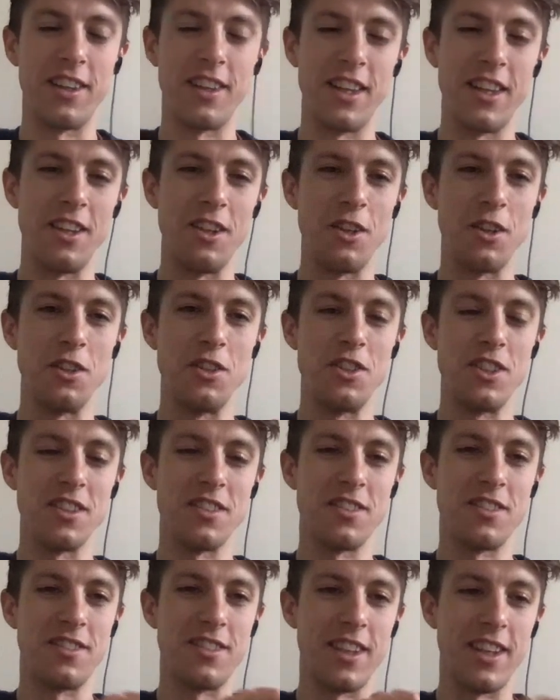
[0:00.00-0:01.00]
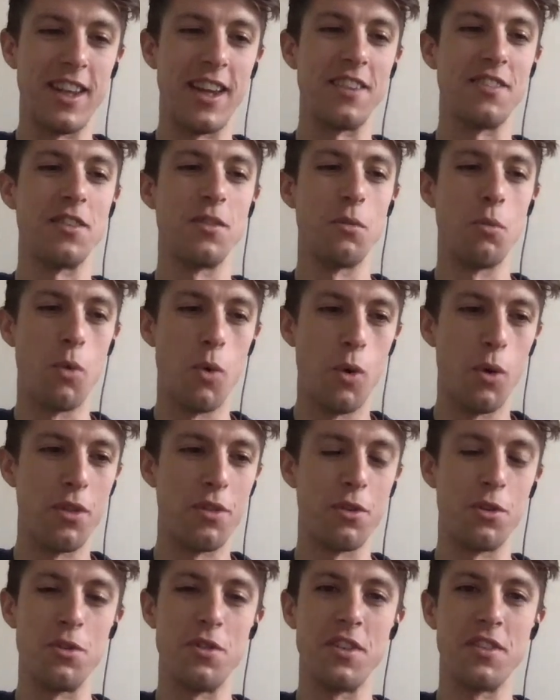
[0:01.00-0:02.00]
and then you could just see as it wore
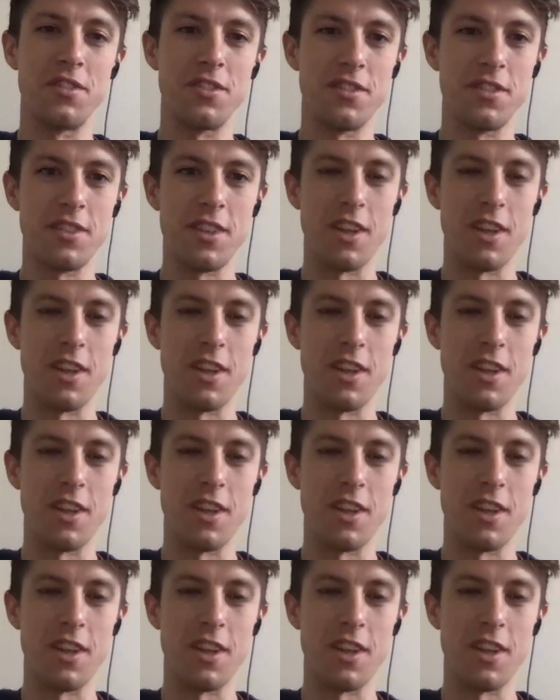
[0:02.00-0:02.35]
through this